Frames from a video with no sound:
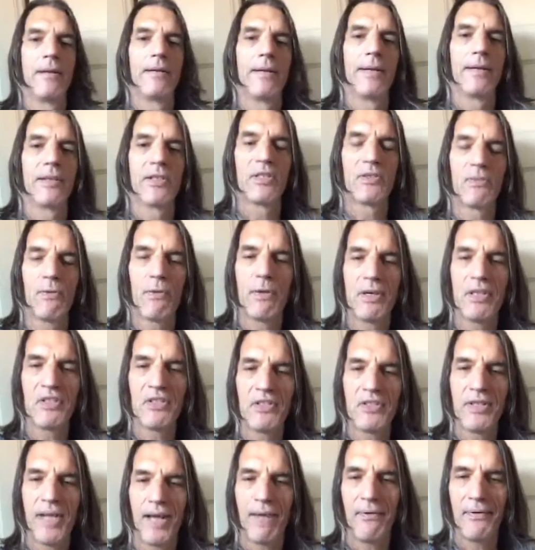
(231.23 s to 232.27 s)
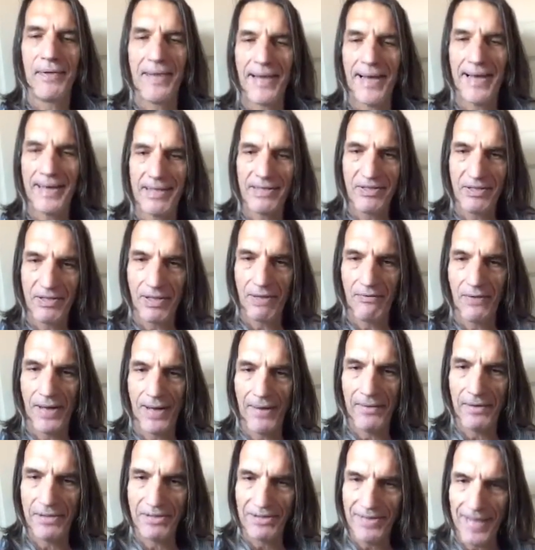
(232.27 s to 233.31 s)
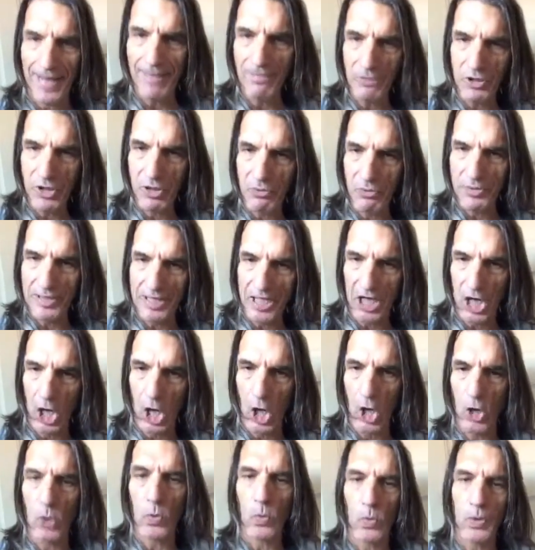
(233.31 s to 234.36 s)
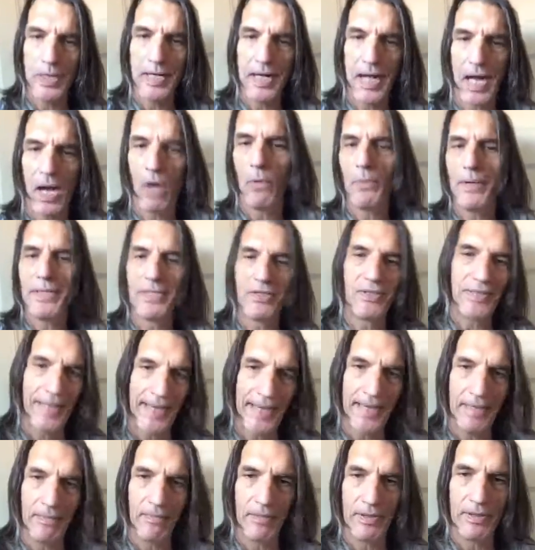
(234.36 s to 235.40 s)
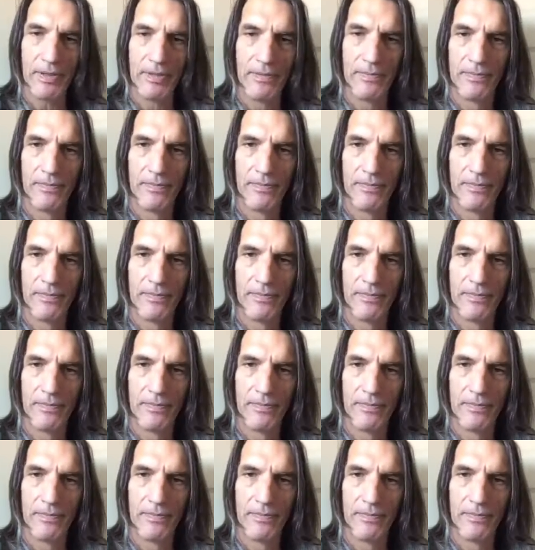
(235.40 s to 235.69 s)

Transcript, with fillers: Let us focus on our reality of our redemption with God. We are redeemed.